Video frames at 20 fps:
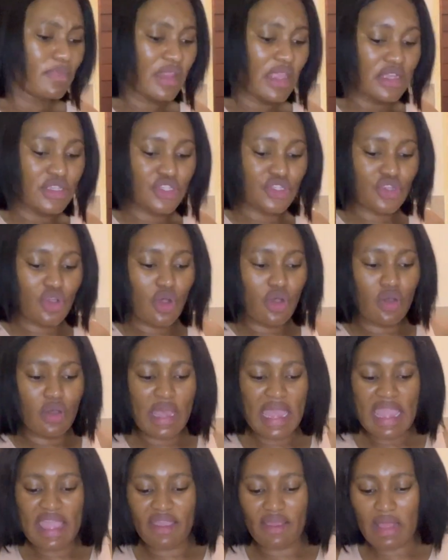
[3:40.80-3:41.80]

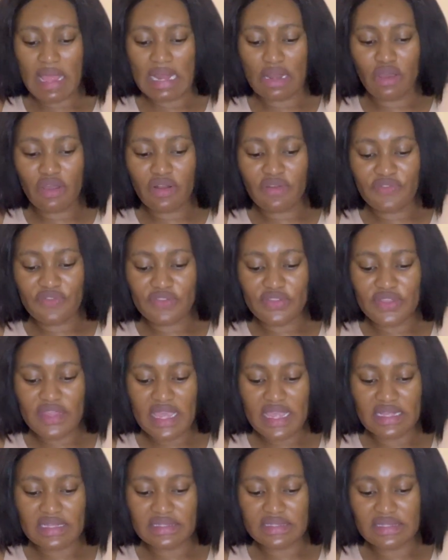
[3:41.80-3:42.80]
So a lot of
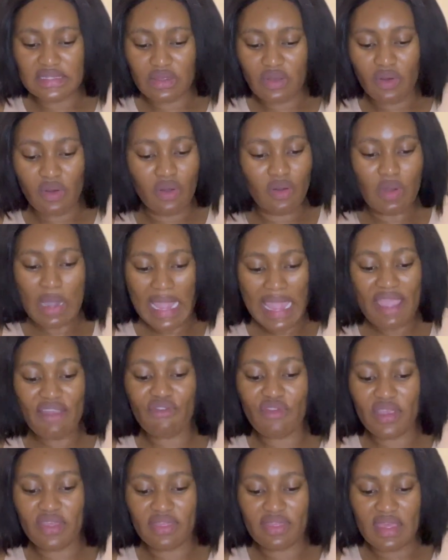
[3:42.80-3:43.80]
things, or
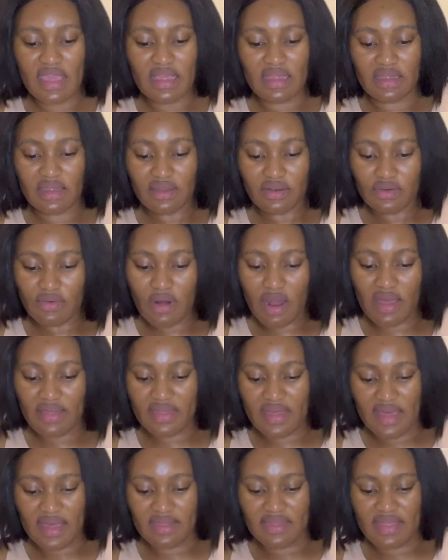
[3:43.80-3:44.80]
everything
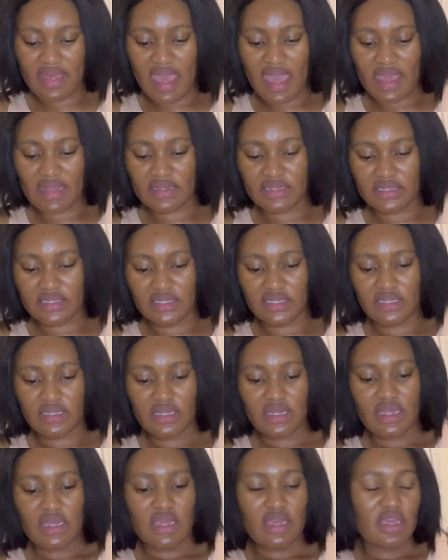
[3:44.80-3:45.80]
rather, that
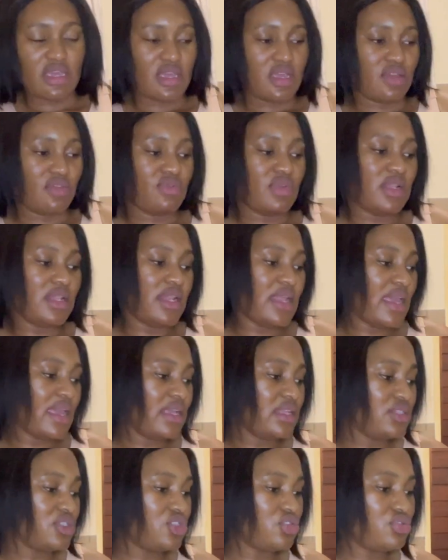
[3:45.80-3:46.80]

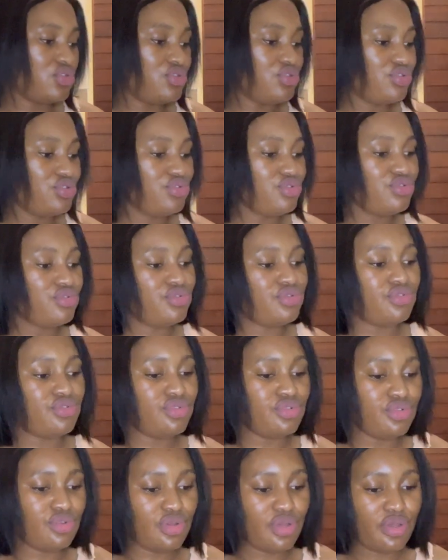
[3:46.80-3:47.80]
relates to
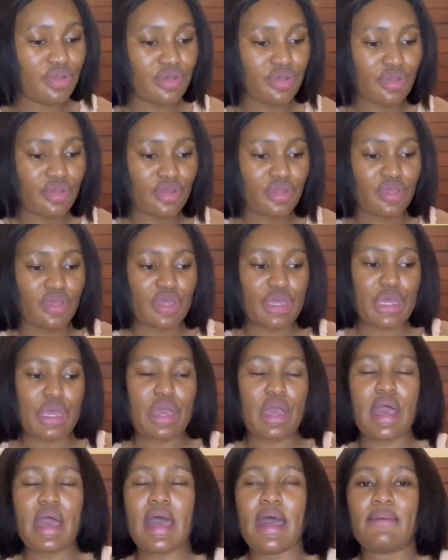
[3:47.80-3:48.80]

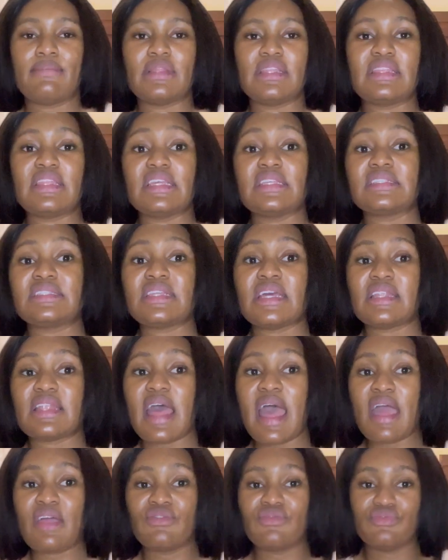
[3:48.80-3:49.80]
the things that
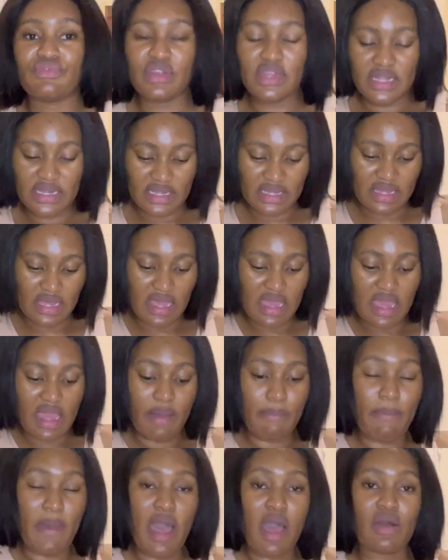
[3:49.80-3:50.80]
I really care
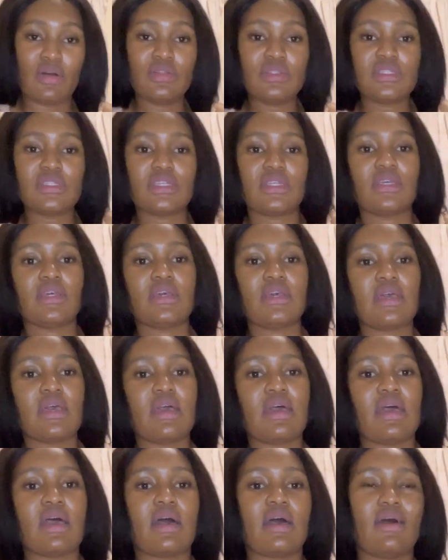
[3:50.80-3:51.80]
about,
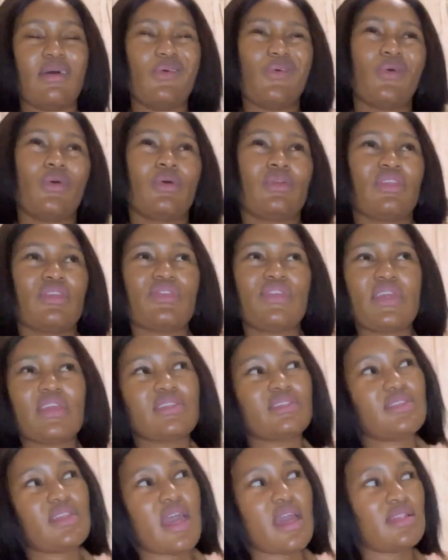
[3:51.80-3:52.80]
or the things
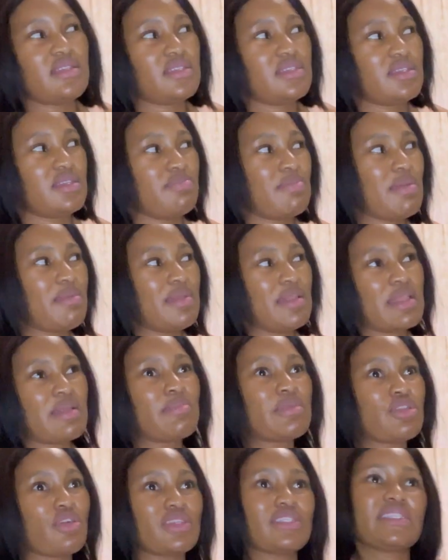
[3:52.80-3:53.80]
that, maybe let
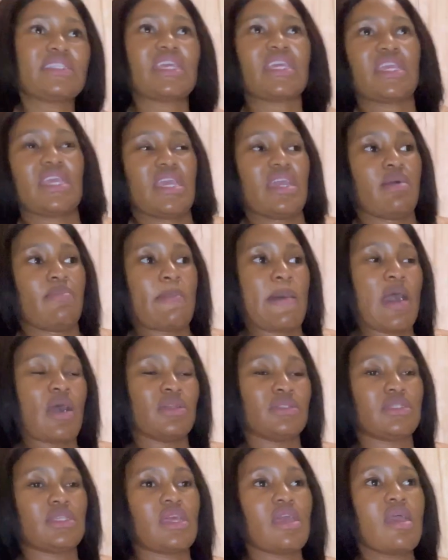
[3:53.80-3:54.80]
me not say care
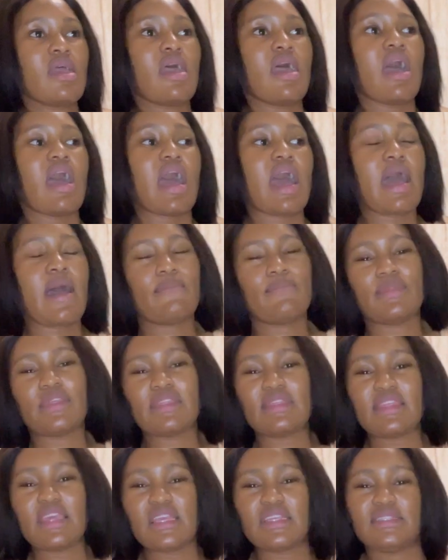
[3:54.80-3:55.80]
about, the
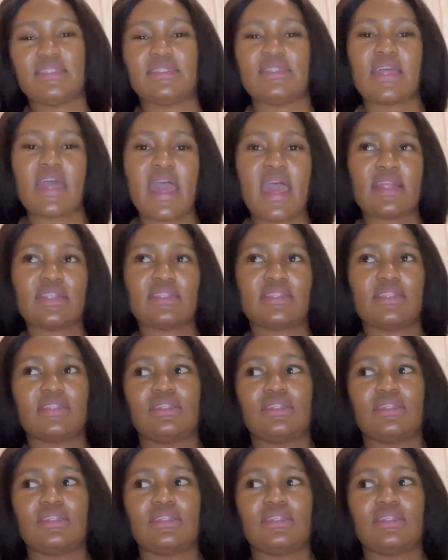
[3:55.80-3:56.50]
things that